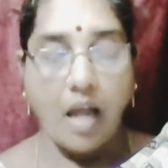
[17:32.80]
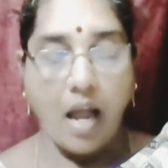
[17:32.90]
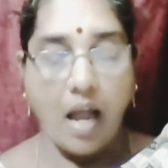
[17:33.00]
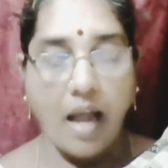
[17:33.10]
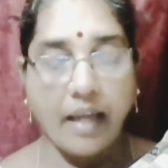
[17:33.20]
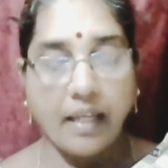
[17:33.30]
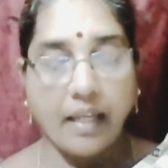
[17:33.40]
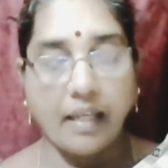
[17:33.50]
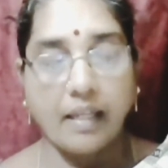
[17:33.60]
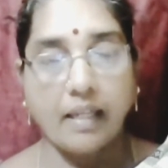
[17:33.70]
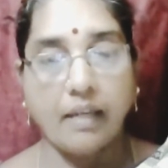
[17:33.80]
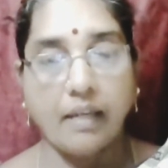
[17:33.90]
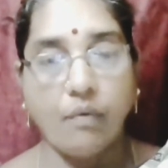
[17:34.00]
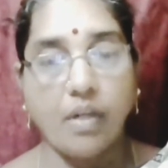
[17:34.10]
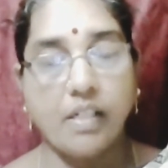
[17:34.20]
I
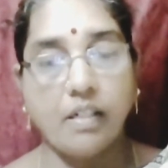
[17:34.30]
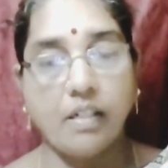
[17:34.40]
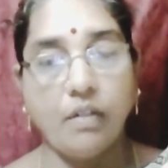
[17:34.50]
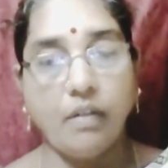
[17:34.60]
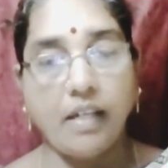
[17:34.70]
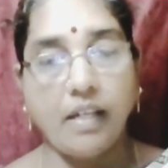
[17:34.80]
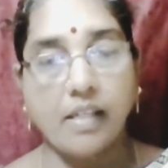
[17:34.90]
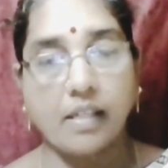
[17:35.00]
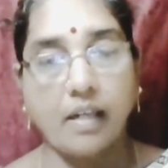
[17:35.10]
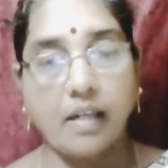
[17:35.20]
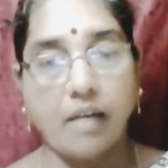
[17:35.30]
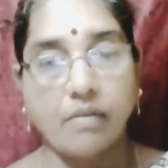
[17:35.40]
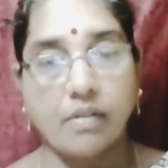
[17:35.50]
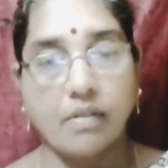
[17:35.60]
wandered lonely as a cloud.